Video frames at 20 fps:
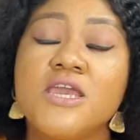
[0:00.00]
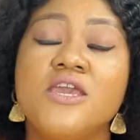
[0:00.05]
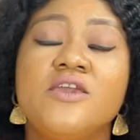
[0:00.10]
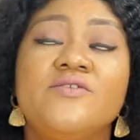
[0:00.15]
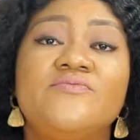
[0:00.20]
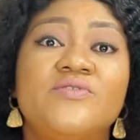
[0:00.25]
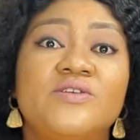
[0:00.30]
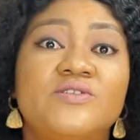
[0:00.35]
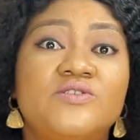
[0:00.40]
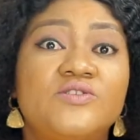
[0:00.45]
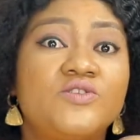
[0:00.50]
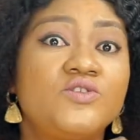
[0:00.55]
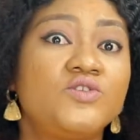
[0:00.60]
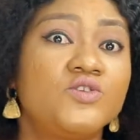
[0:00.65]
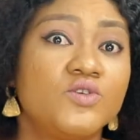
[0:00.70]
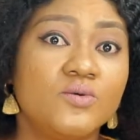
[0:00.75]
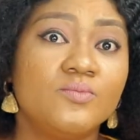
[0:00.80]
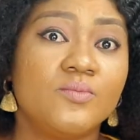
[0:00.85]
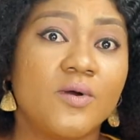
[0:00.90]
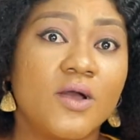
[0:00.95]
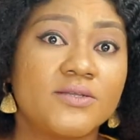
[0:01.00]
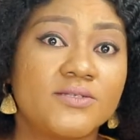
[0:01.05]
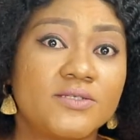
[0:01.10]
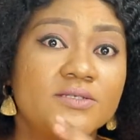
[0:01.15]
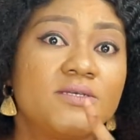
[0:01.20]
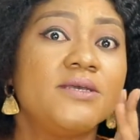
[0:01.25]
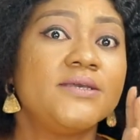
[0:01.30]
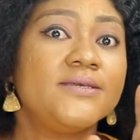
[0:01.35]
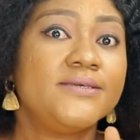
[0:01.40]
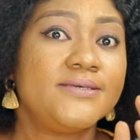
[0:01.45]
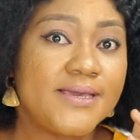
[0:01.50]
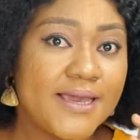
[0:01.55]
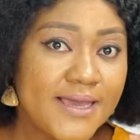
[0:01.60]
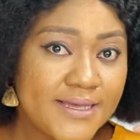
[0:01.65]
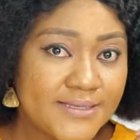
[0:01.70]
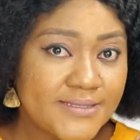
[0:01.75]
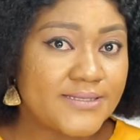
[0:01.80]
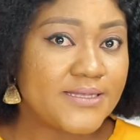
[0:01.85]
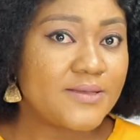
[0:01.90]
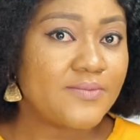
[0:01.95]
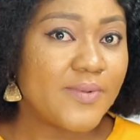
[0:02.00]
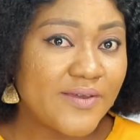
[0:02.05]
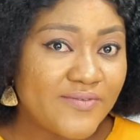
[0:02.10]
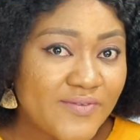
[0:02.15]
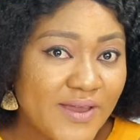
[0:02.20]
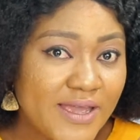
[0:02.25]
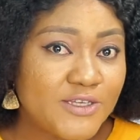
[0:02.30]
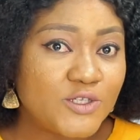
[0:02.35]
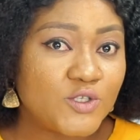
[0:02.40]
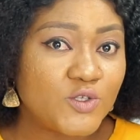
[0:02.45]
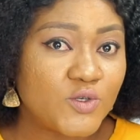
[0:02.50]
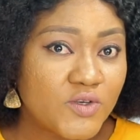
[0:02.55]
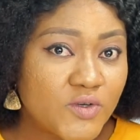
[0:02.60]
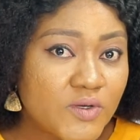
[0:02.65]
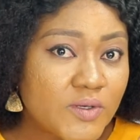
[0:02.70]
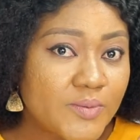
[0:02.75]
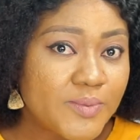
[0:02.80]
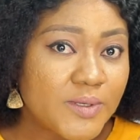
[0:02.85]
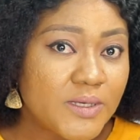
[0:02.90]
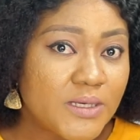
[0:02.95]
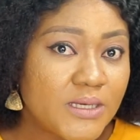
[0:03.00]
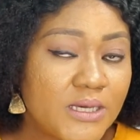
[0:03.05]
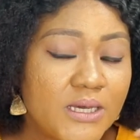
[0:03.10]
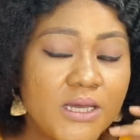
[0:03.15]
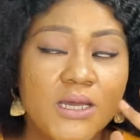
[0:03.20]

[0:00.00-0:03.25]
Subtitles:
If it's too much, yes, they might find you creepy.